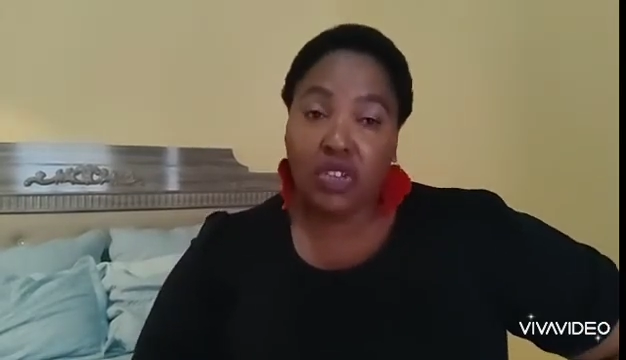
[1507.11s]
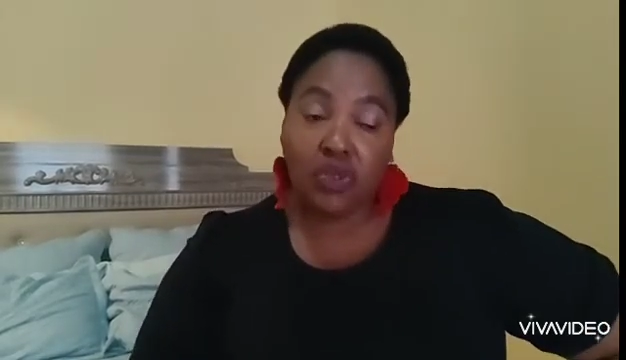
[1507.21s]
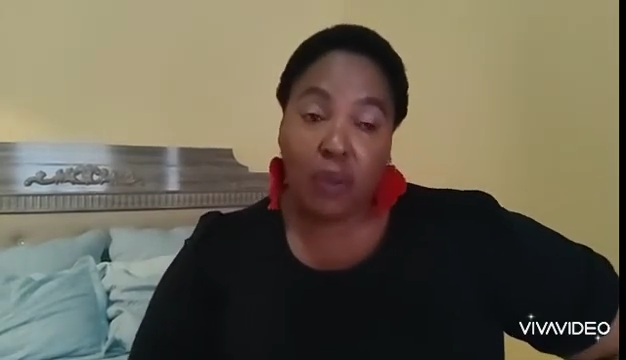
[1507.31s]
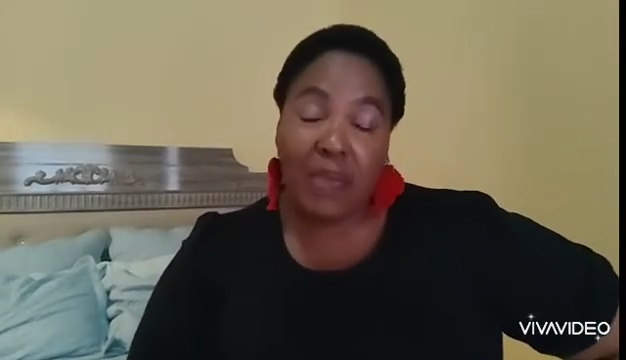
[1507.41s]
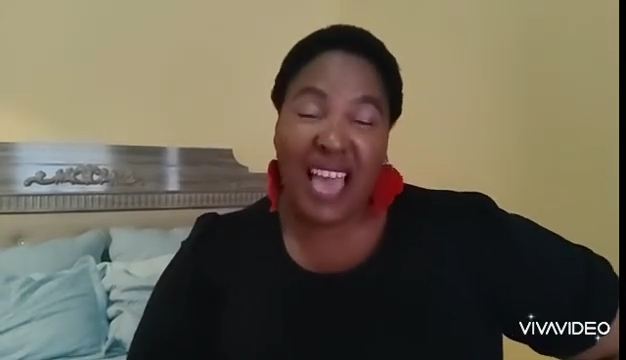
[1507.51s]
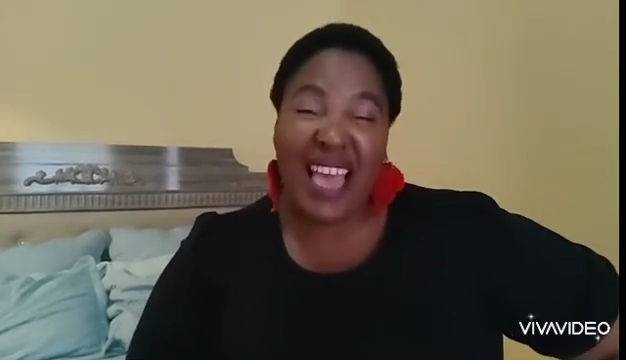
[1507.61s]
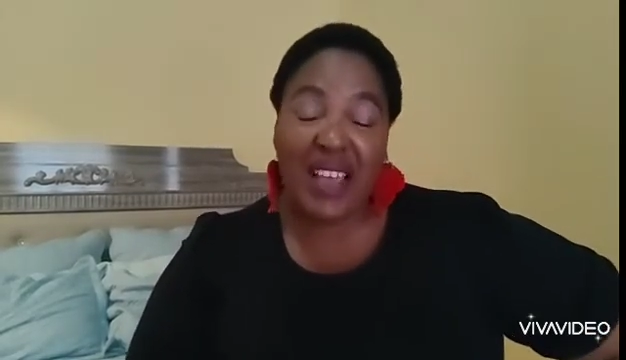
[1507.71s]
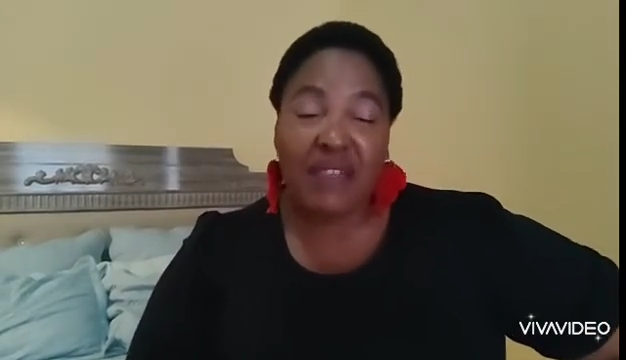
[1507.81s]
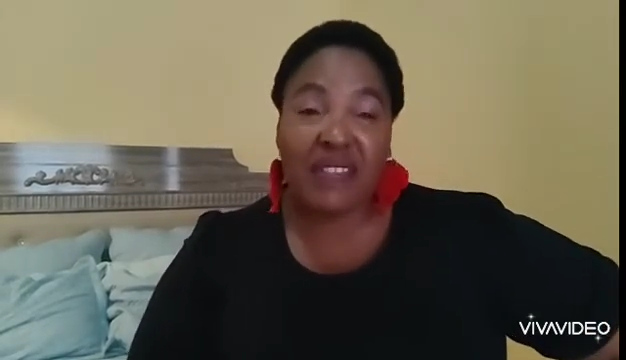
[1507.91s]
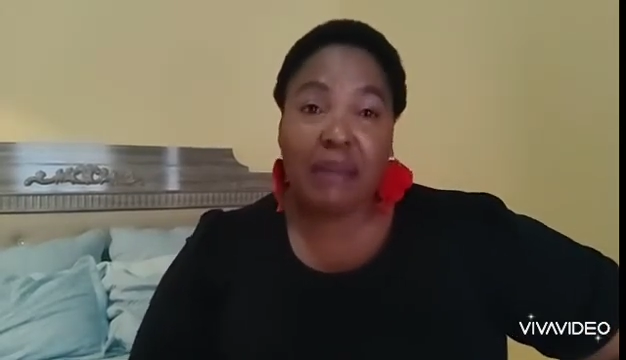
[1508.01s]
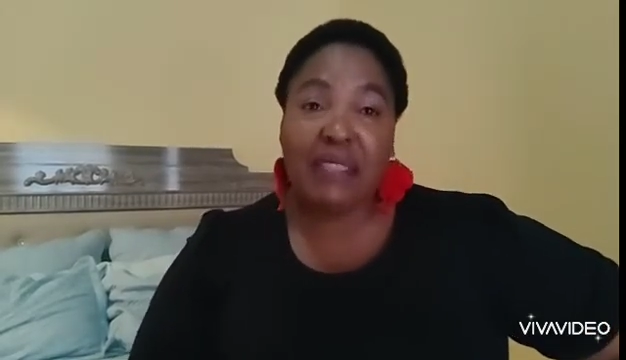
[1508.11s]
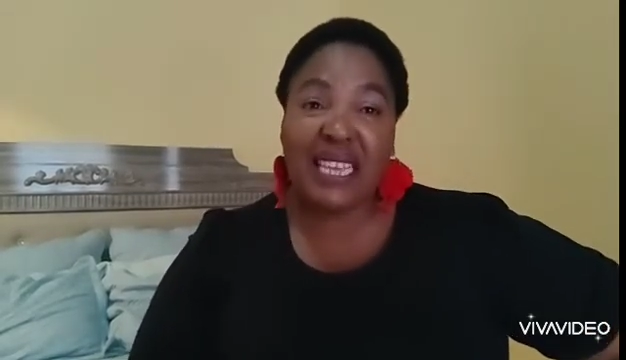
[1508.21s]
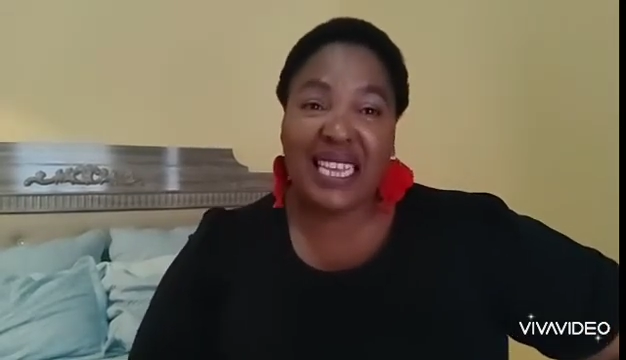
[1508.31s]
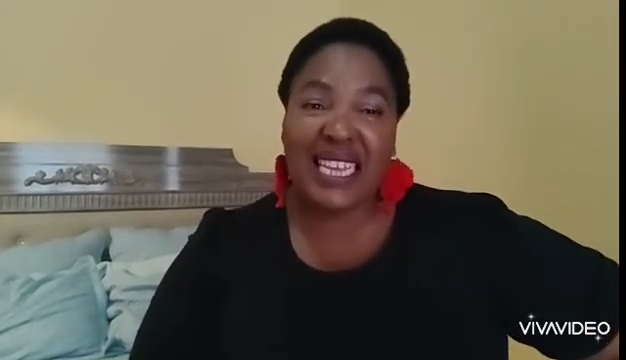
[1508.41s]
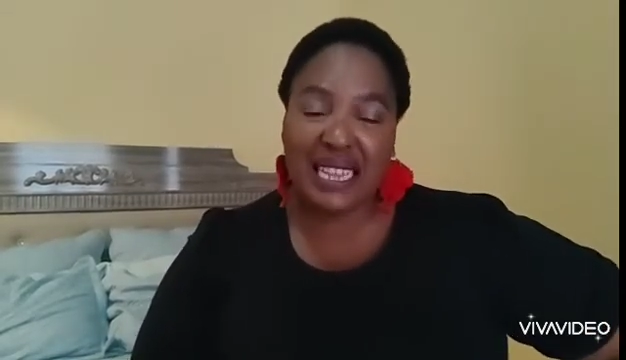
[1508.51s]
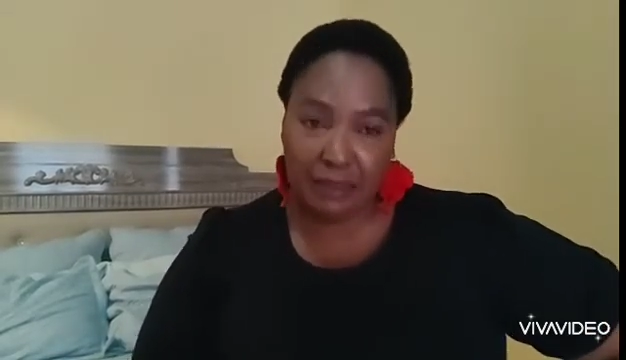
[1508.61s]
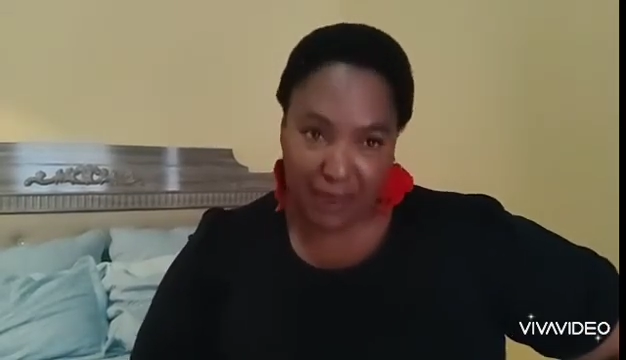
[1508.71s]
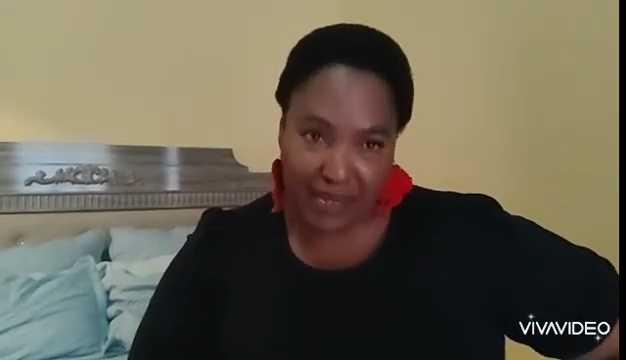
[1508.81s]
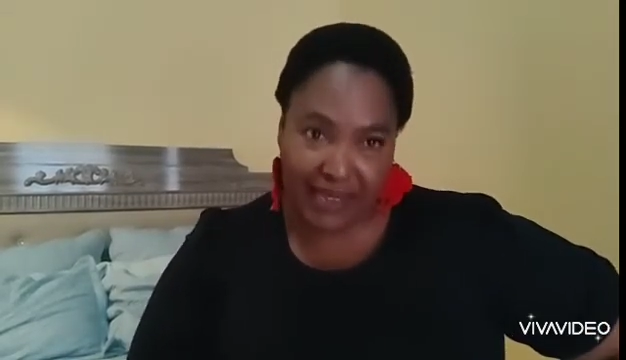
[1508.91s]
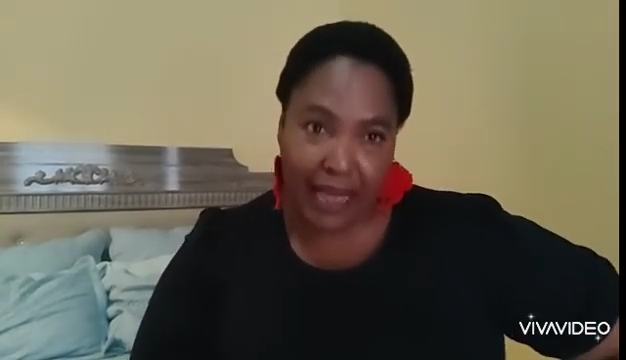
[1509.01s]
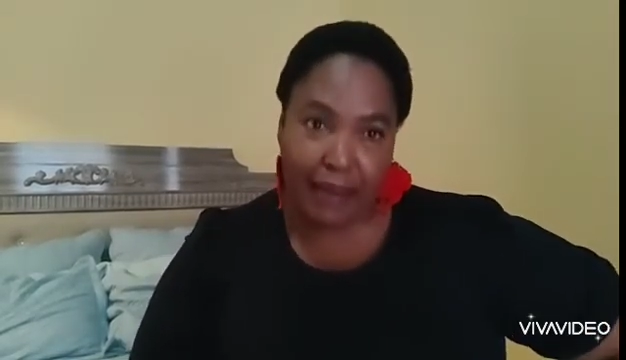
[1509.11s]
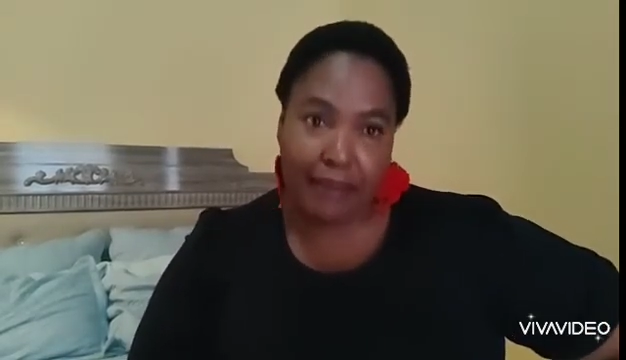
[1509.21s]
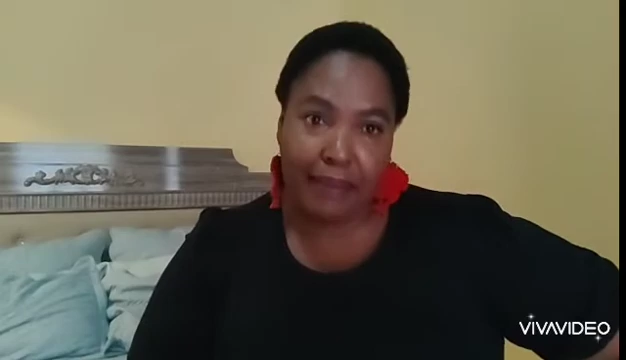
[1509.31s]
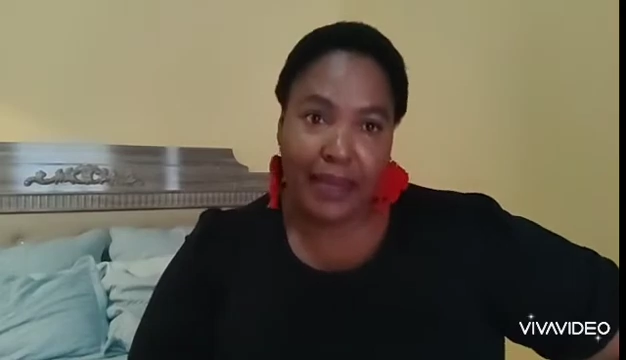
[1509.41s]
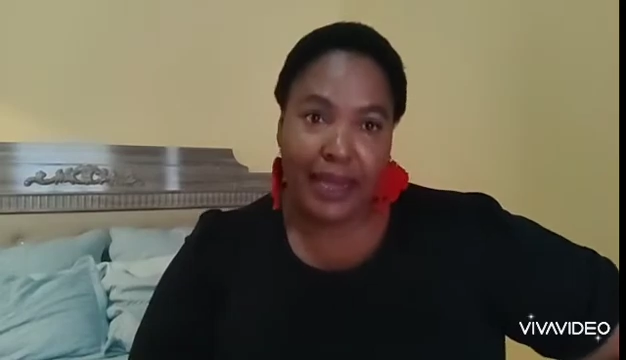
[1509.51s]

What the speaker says: So may I have something in the meantime